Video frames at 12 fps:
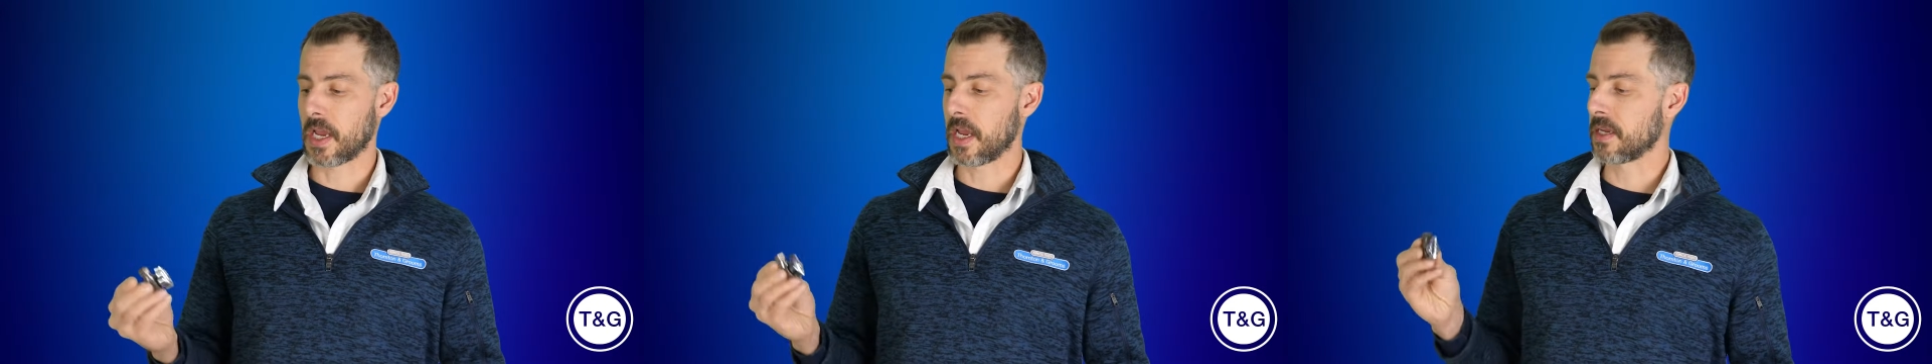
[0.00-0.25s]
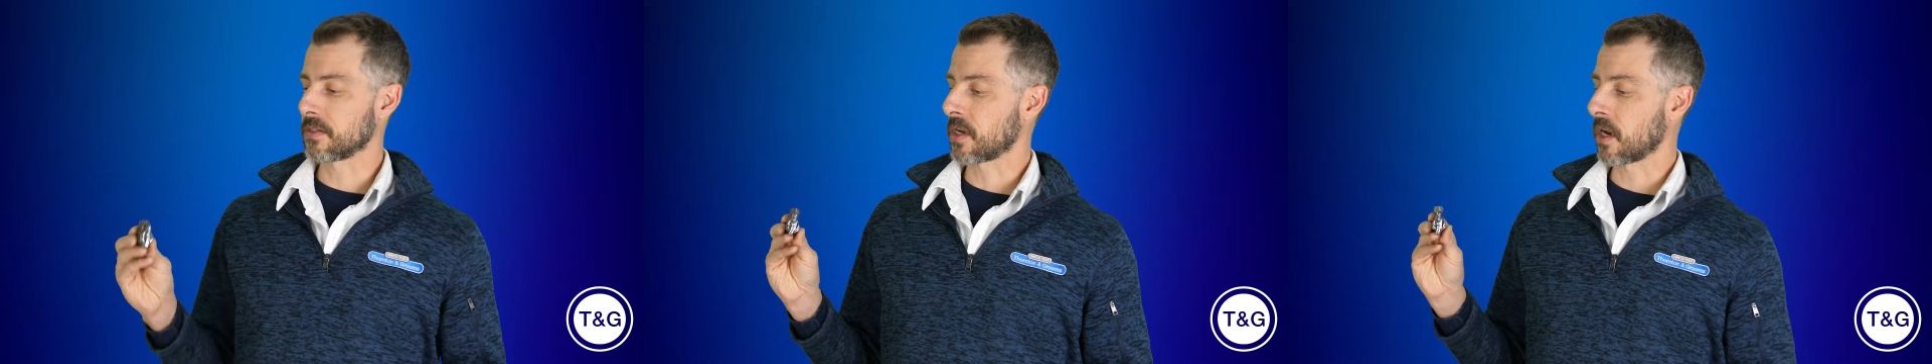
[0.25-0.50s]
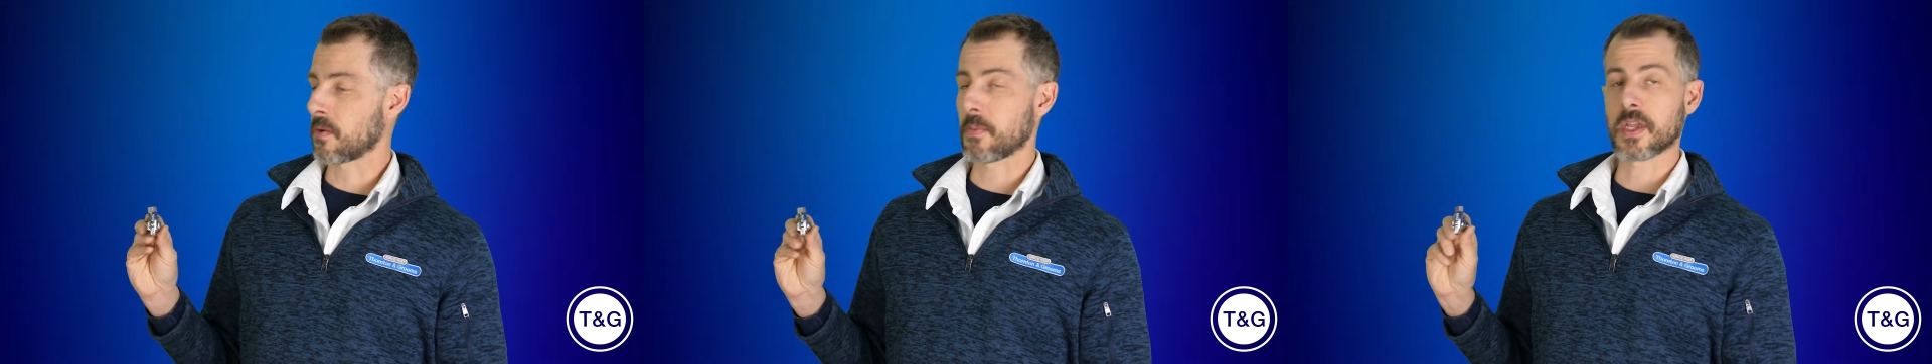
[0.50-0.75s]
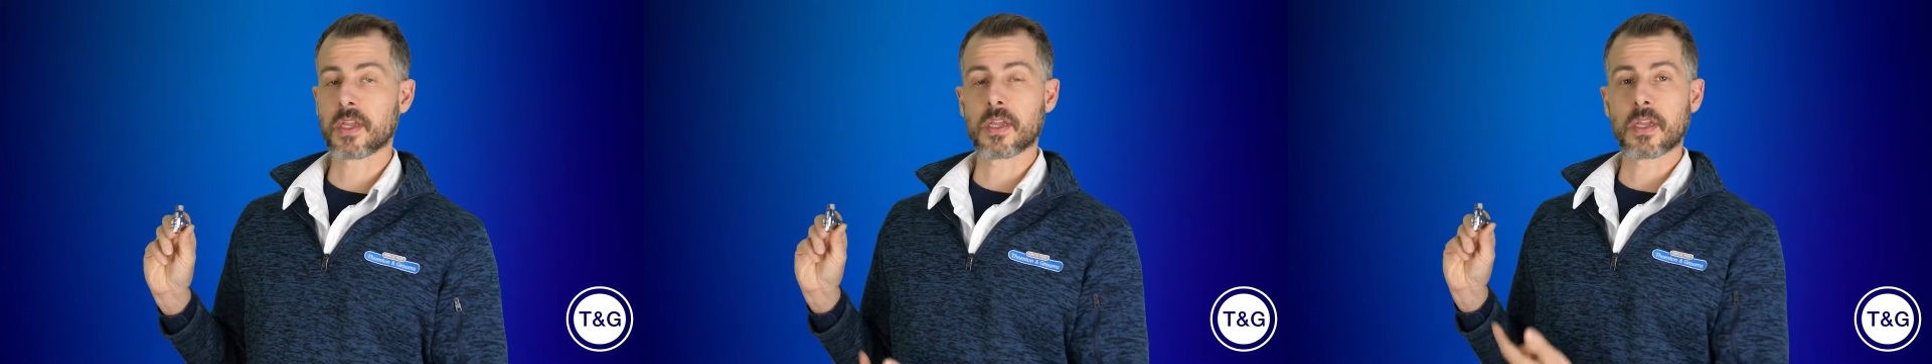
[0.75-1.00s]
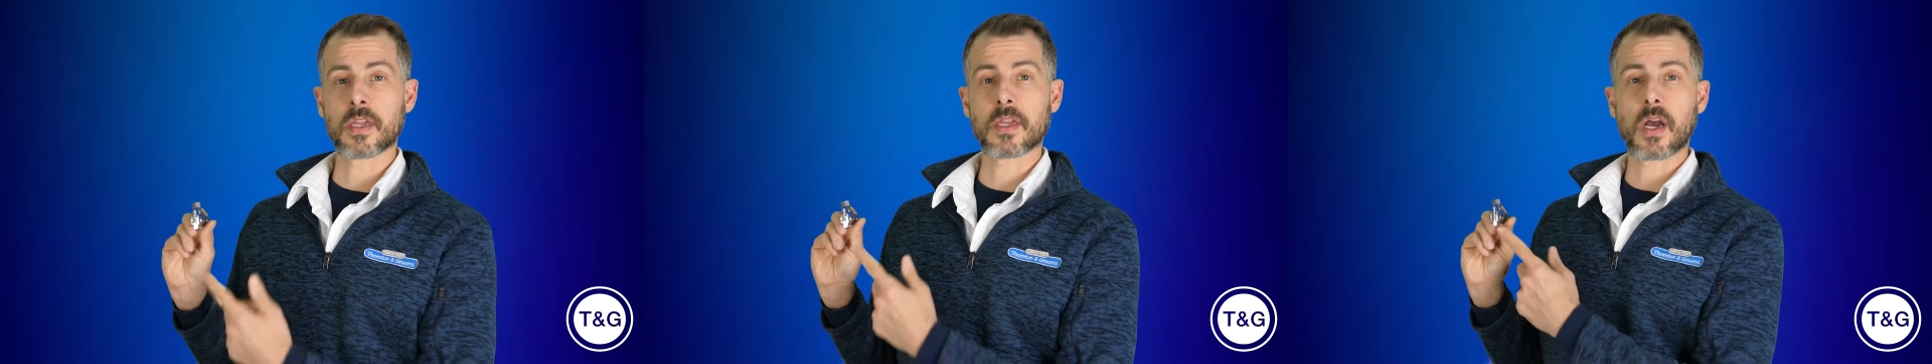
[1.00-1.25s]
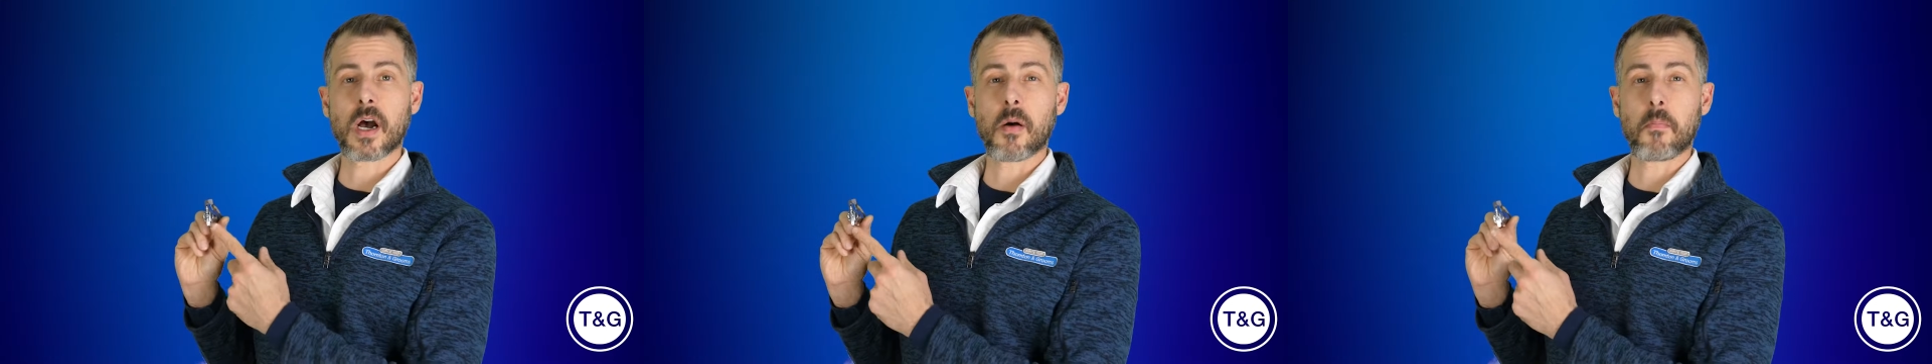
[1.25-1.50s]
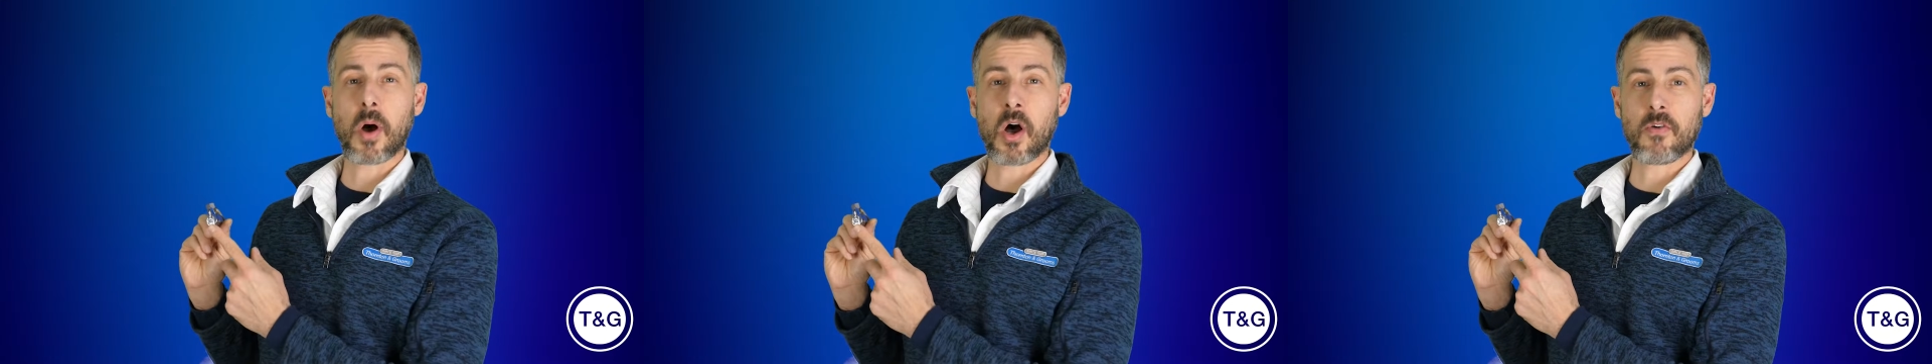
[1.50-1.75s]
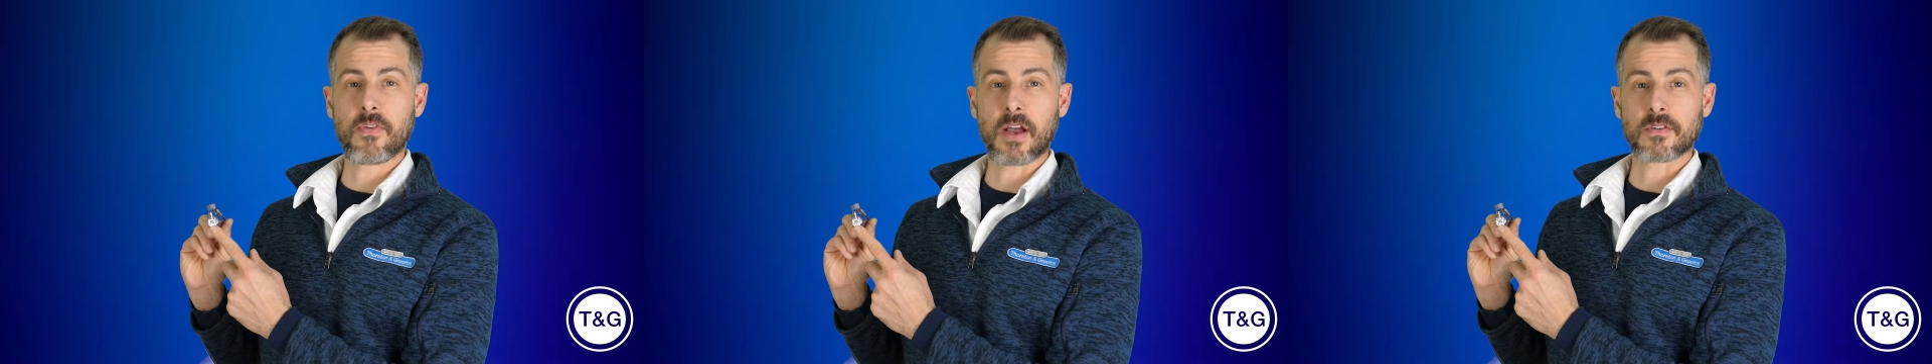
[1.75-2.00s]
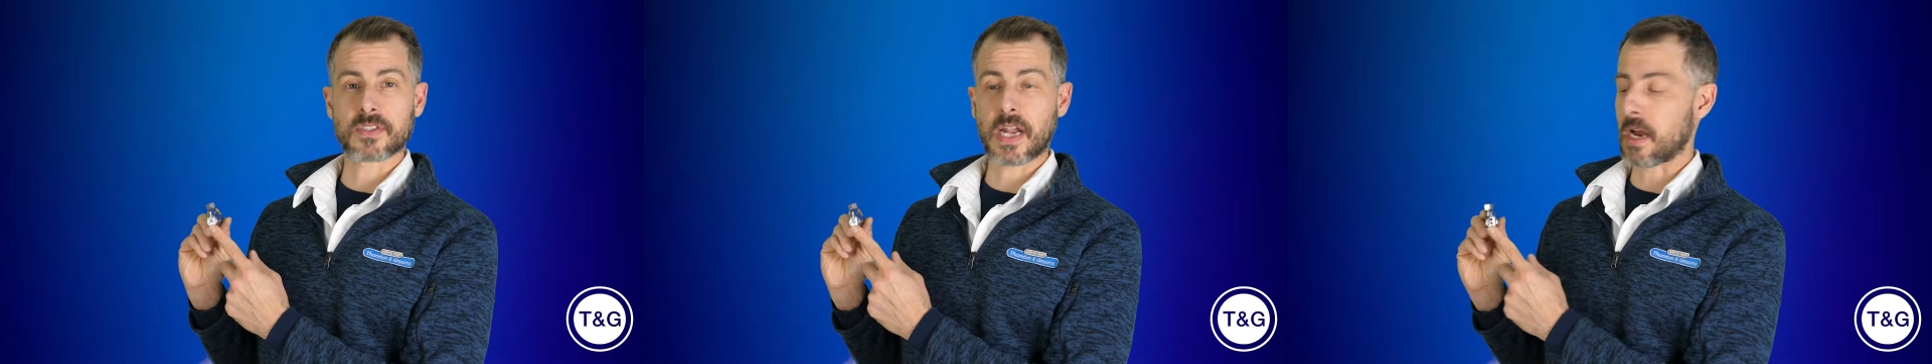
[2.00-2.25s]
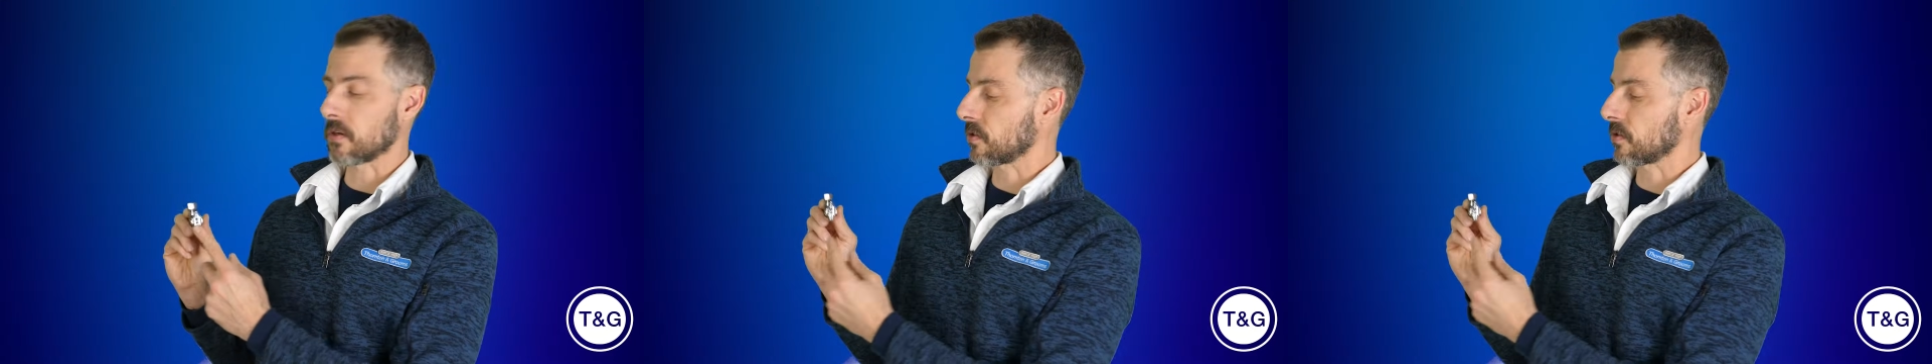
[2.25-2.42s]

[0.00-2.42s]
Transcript: is going to be a ball valve style.